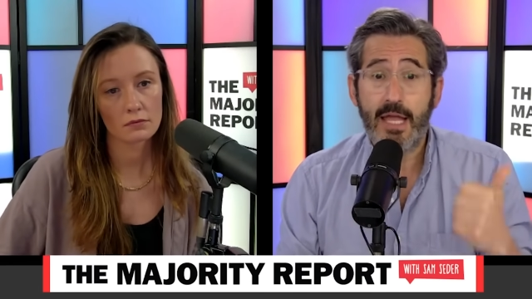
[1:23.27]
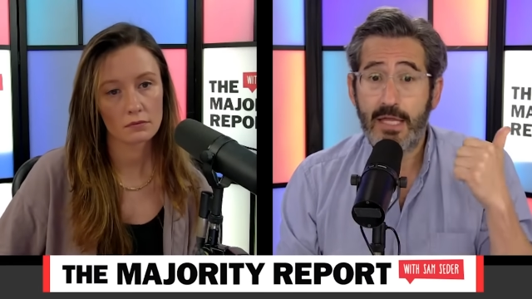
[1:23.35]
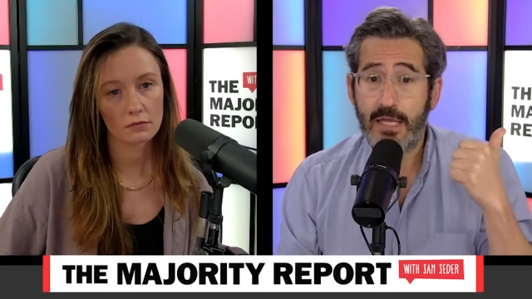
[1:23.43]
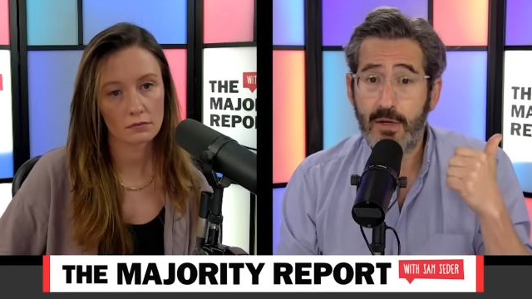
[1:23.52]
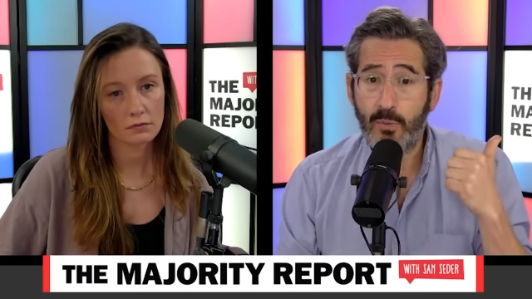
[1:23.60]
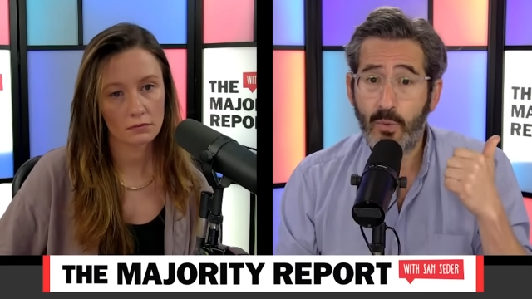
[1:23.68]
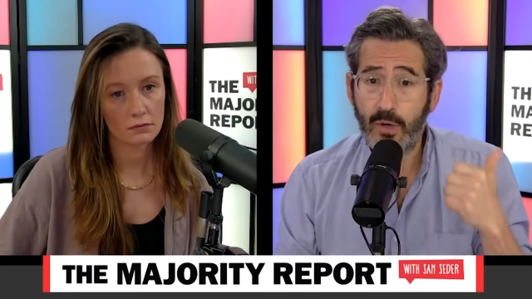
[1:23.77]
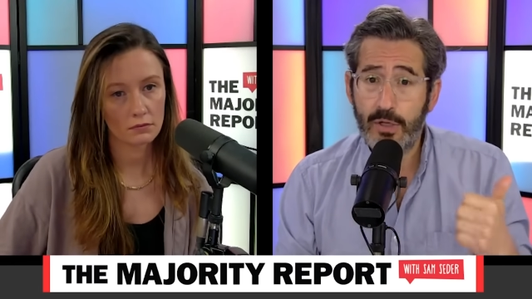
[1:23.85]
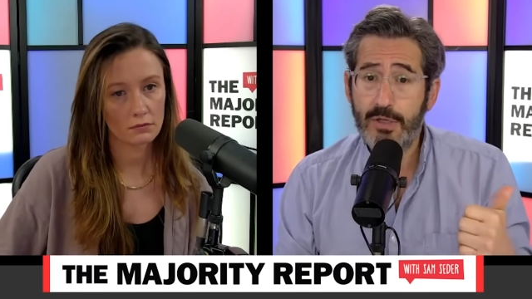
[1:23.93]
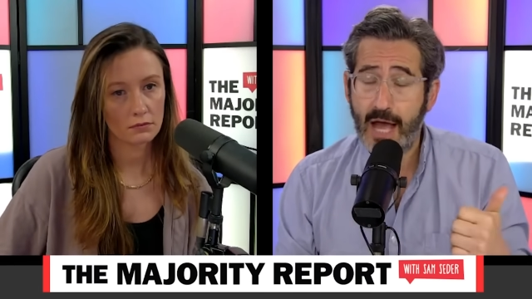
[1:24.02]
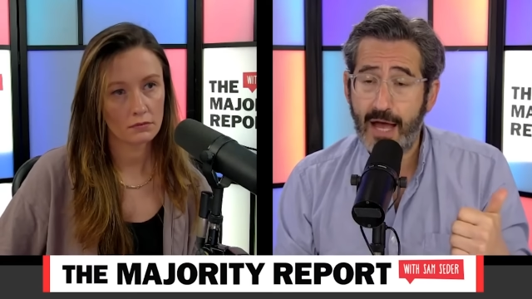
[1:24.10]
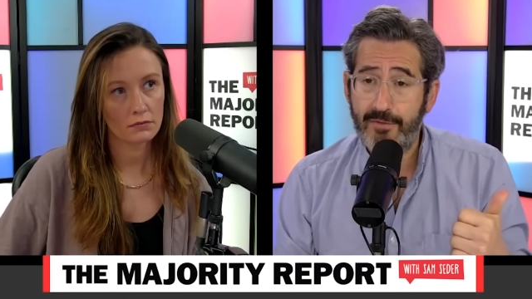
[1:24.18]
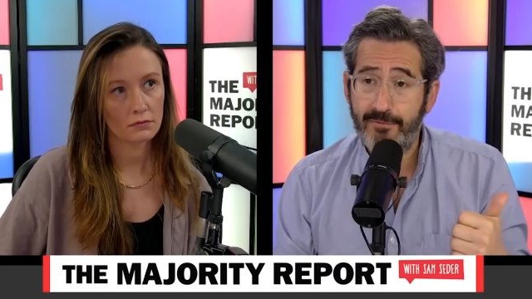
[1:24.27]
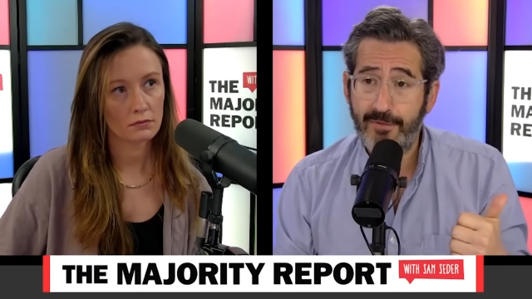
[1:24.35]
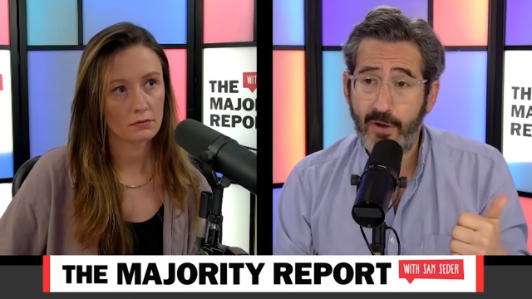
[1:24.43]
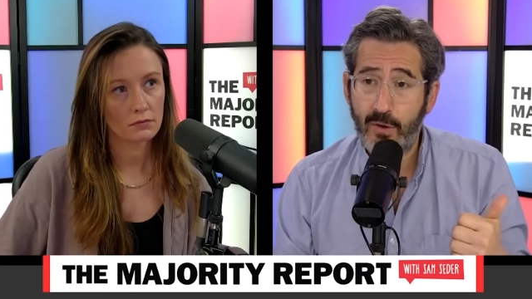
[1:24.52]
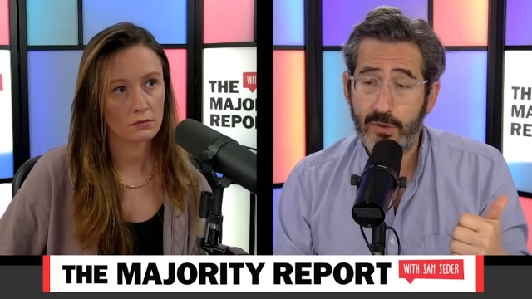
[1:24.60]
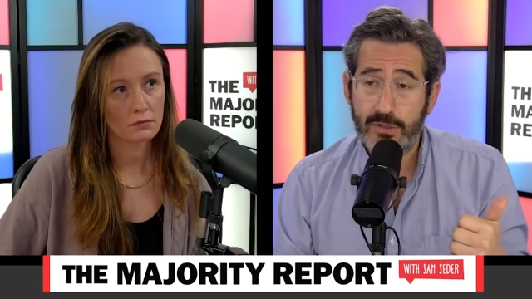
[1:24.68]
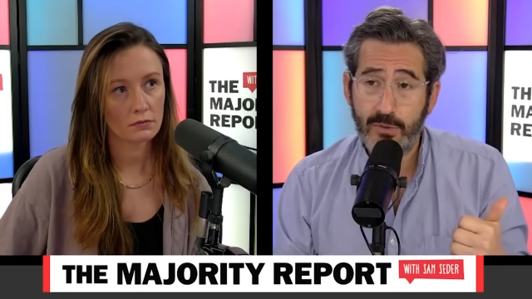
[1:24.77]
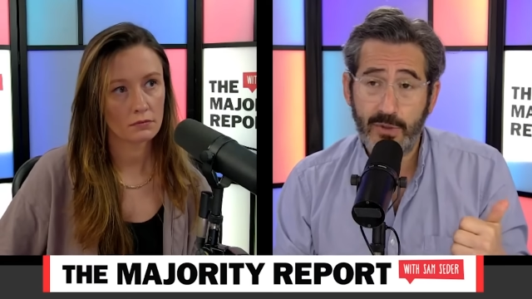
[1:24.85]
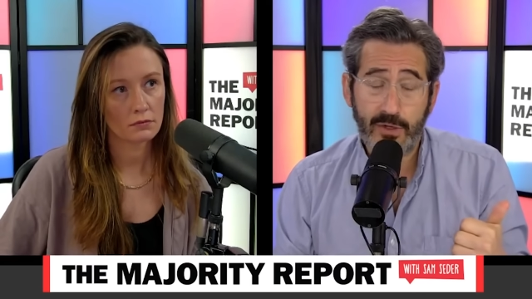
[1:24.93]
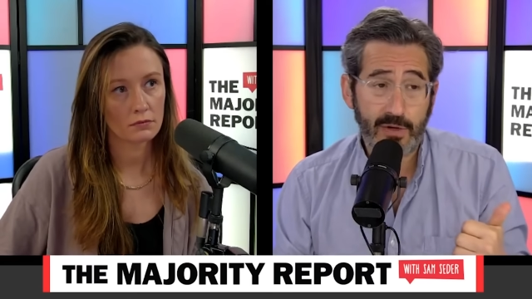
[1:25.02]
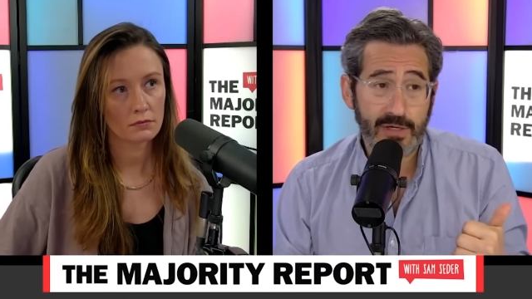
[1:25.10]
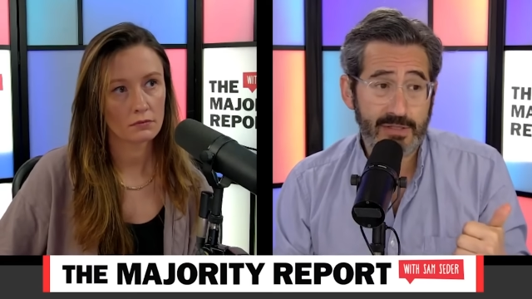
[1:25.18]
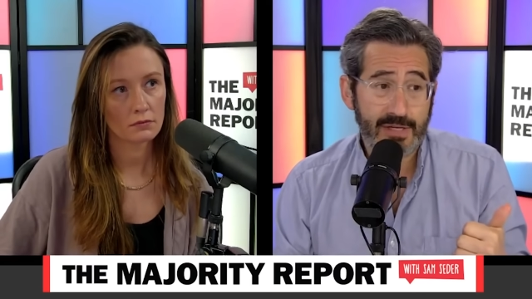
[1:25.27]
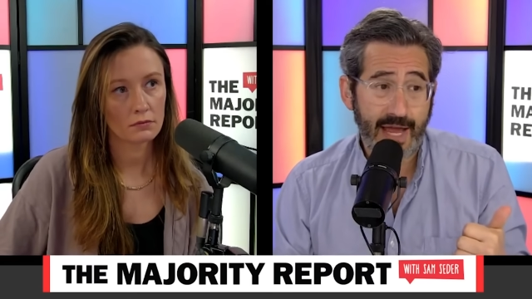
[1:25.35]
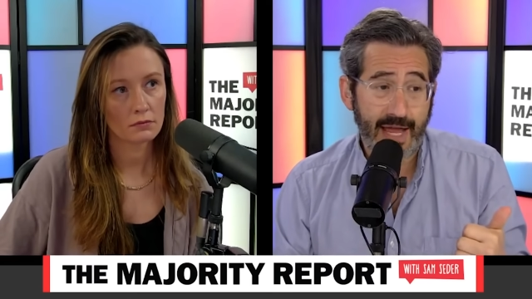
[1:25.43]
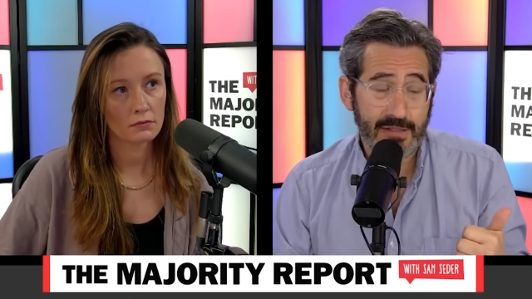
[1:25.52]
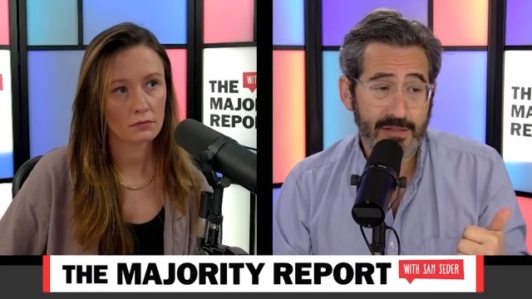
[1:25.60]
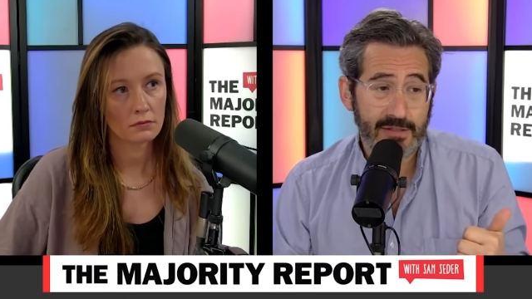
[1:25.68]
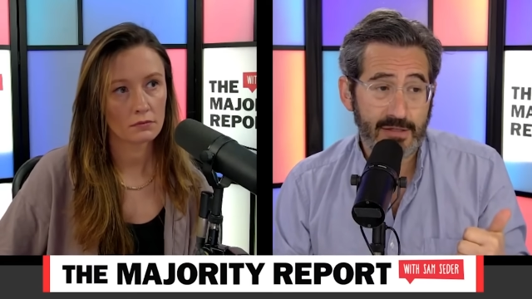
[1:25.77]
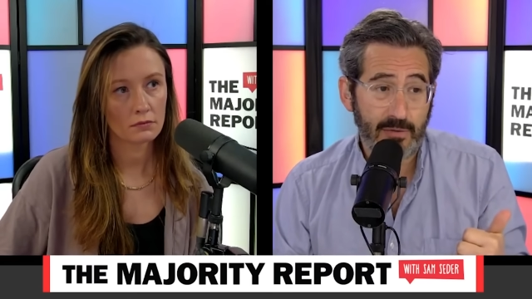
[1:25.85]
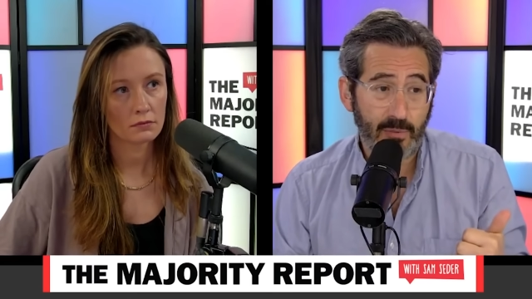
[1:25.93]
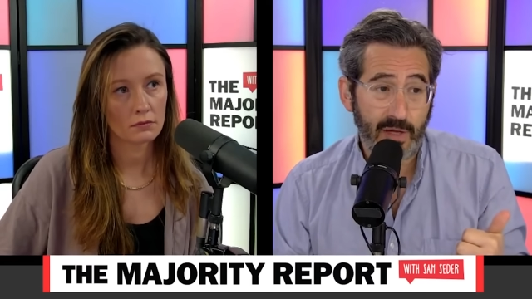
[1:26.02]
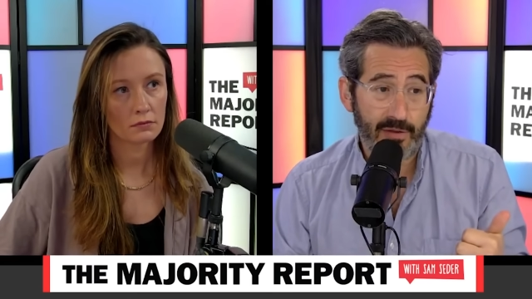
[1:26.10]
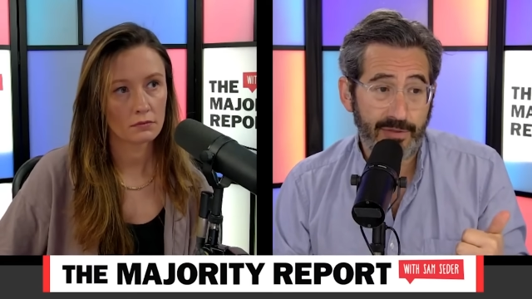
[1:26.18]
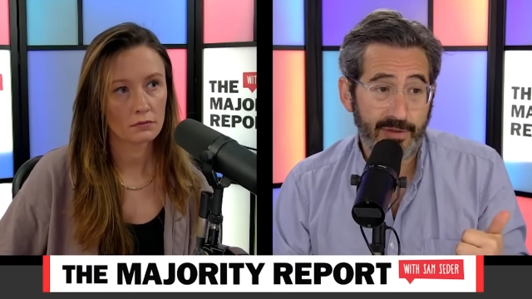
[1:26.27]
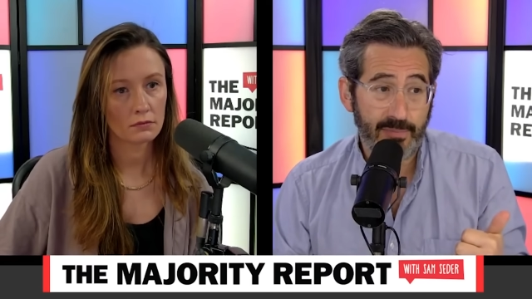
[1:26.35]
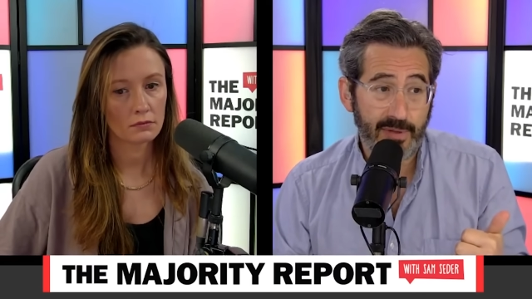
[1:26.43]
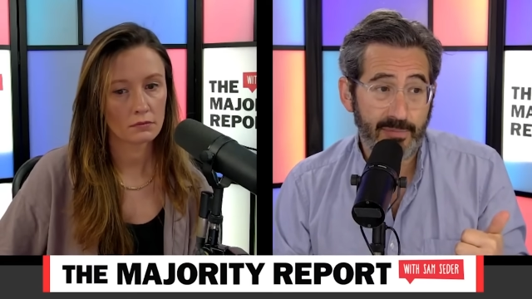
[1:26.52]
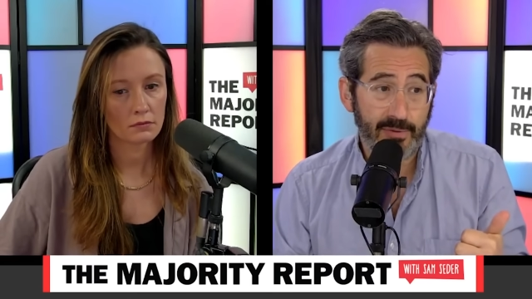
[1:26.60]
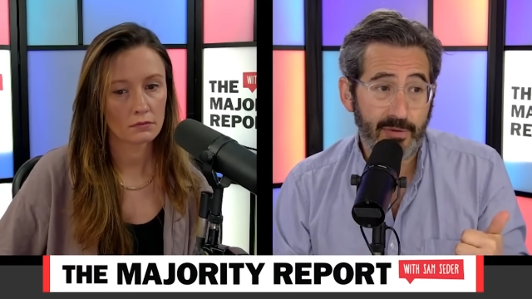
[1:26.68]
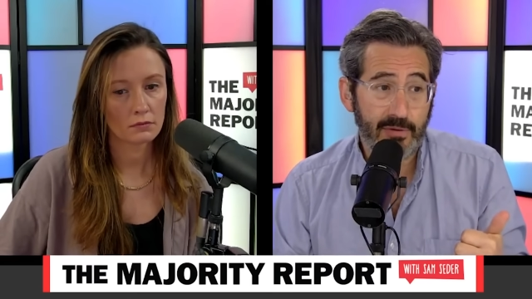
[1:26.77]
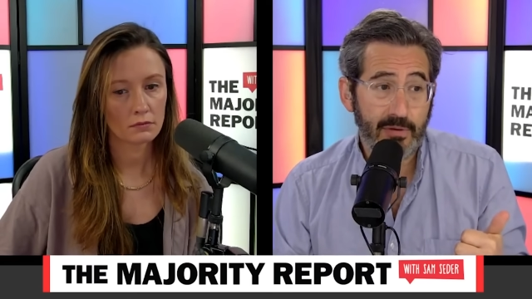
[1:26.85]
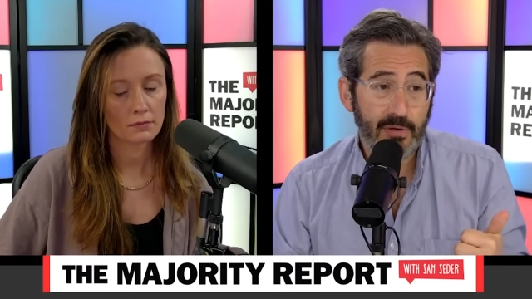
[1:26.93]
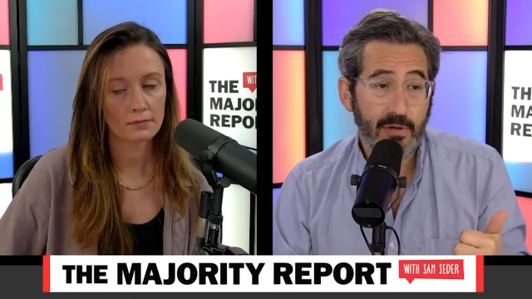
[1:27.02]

Speaker 1: he would not vote to increase taxes on wealthy people